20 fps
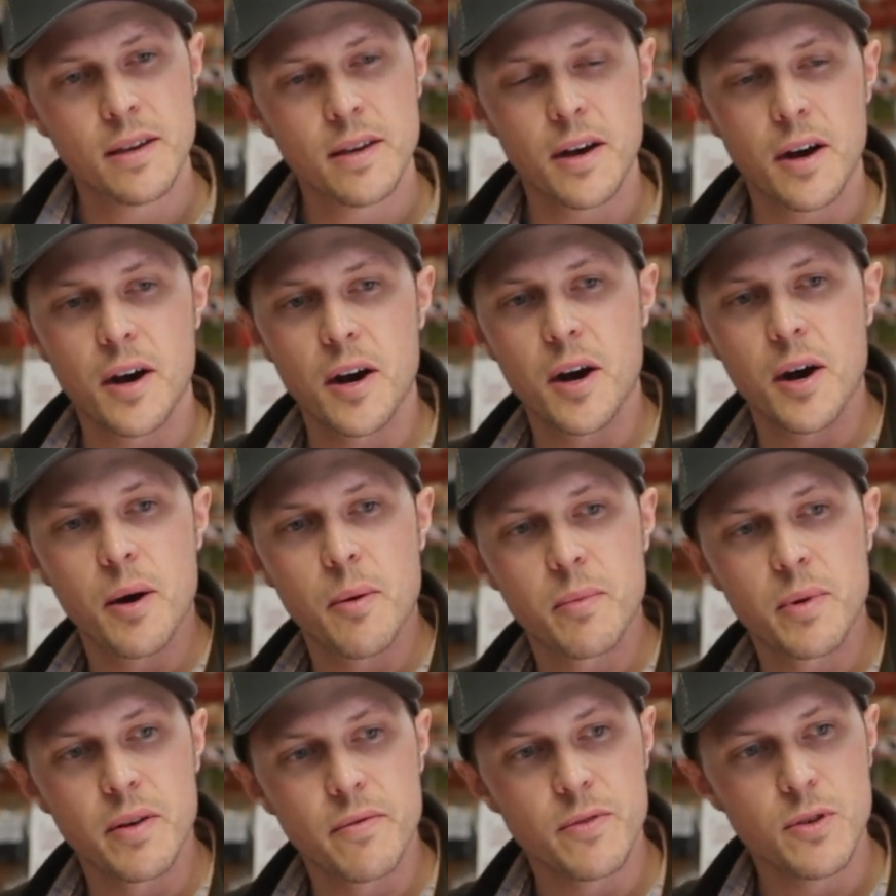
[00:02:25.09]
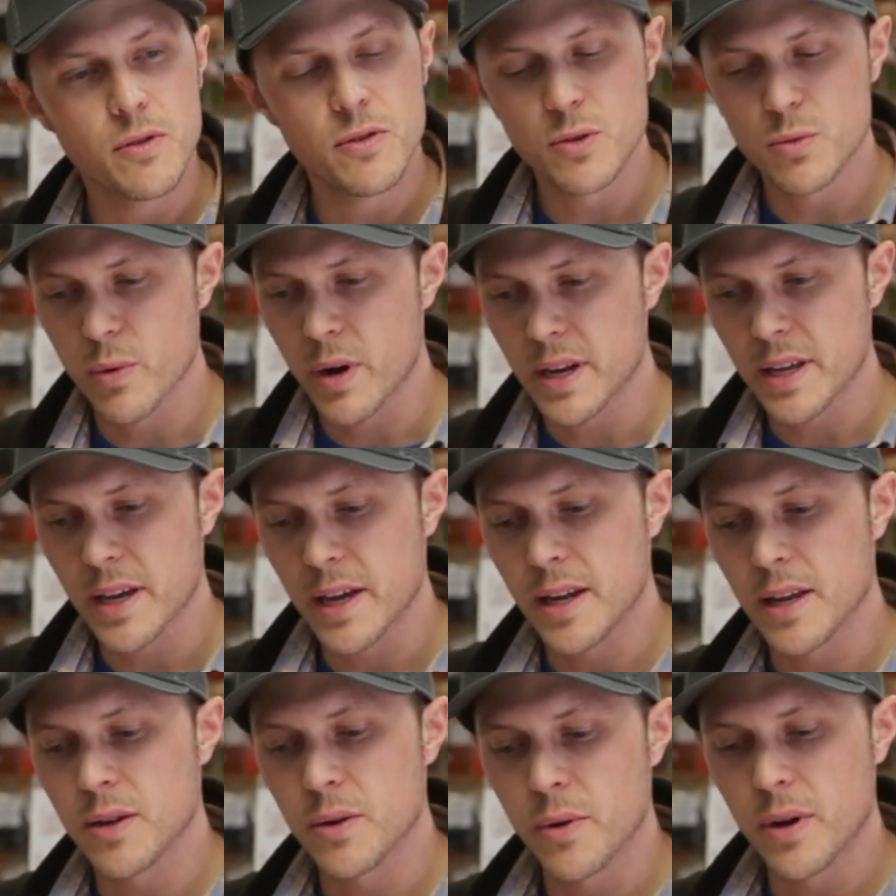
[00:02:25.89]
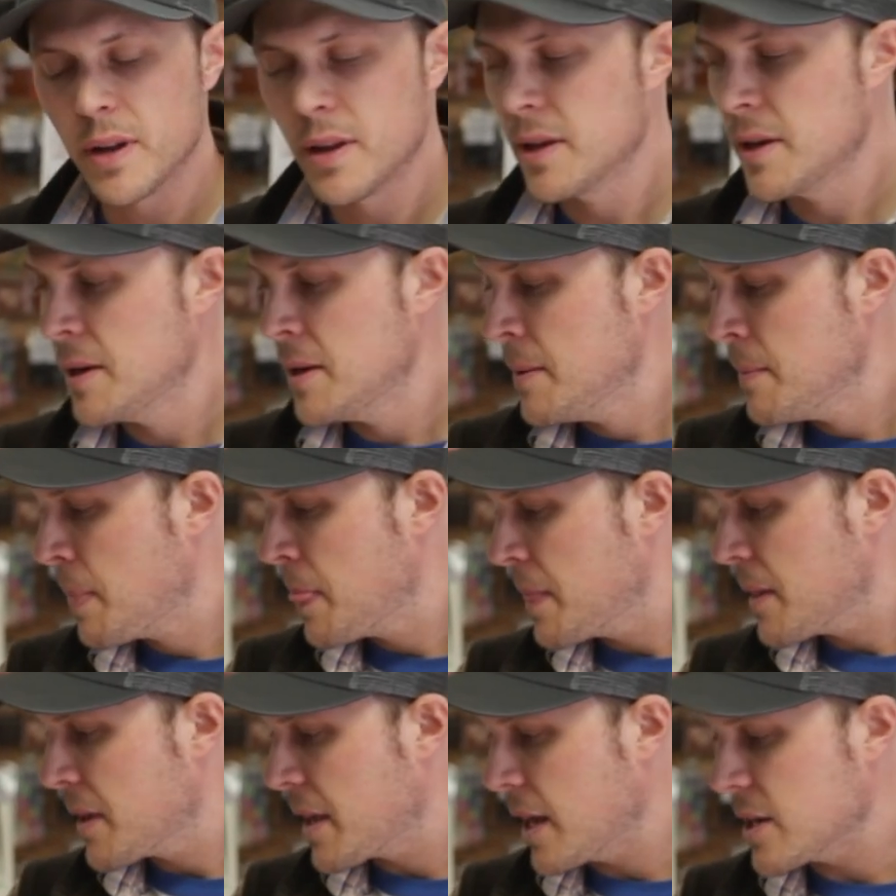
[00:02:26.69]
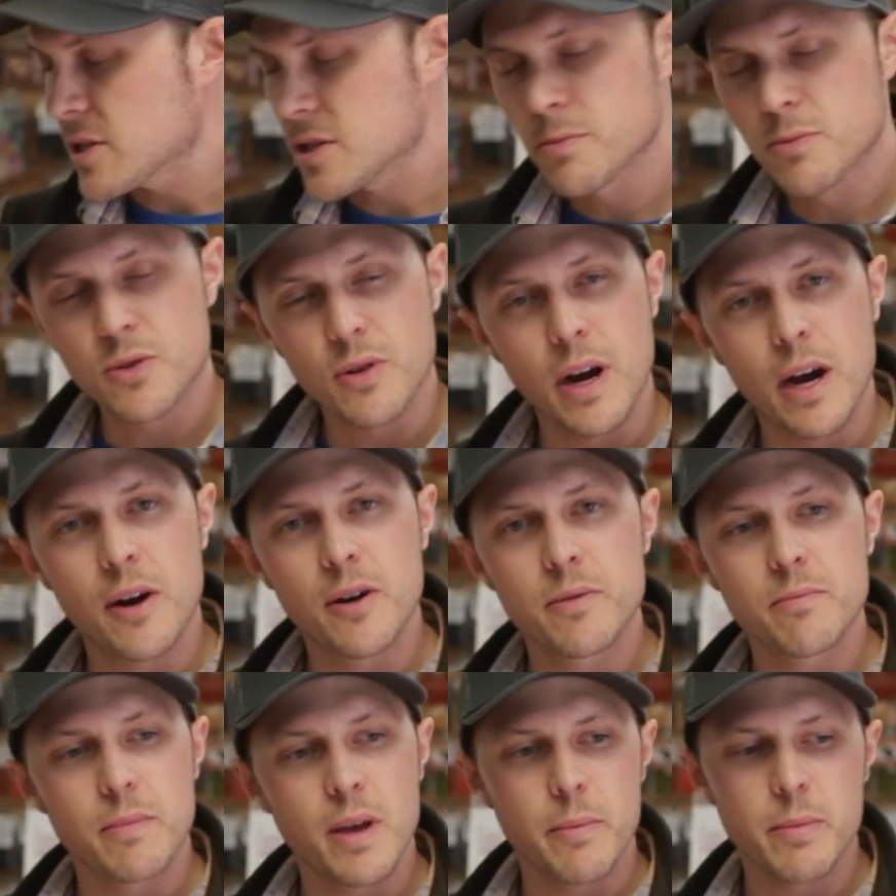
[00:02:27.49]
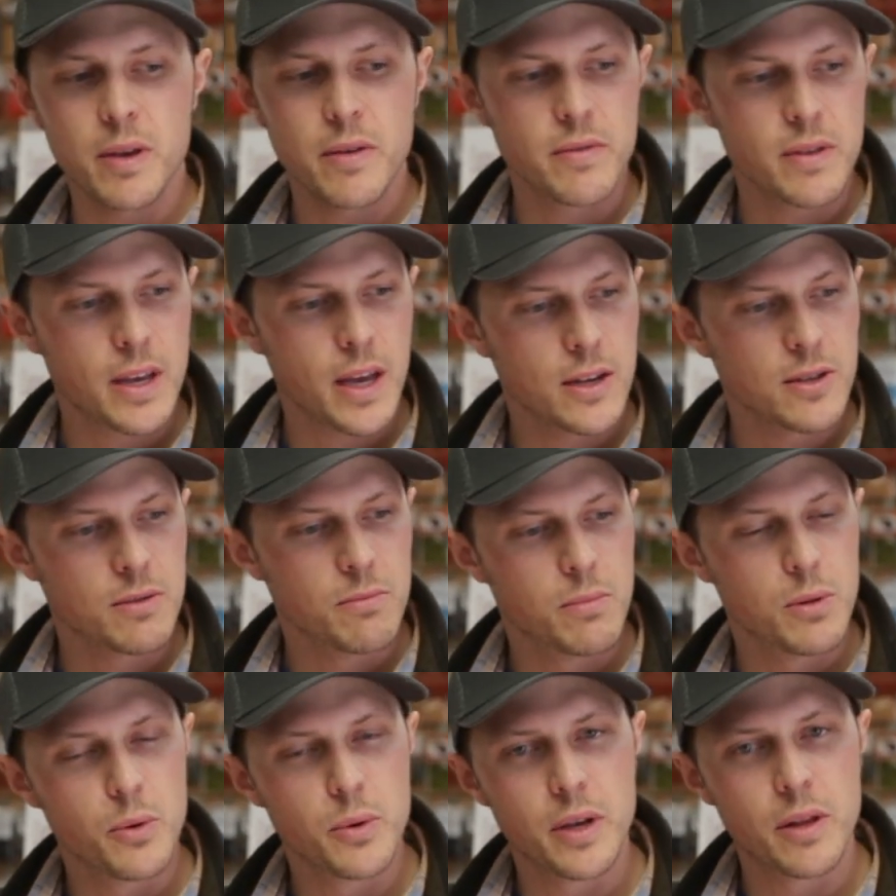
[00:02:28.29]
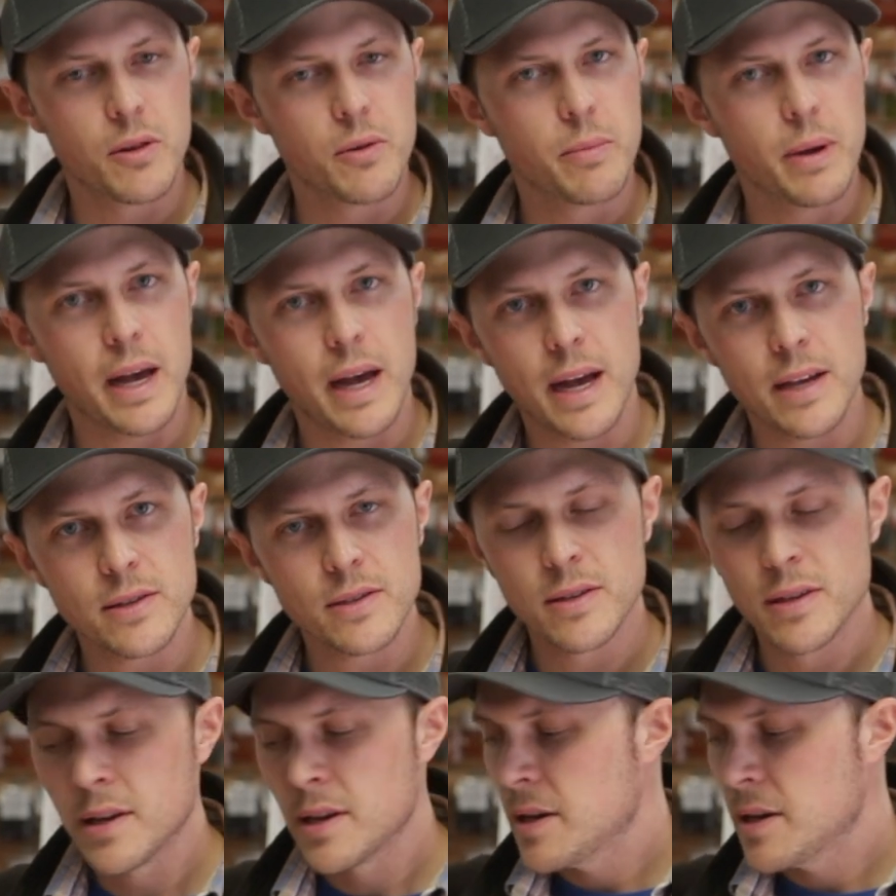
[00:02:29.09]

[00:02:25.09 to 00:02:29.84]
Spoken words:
But if you just want to get into it, catch some trout, maybe even catch some bluegill or bass,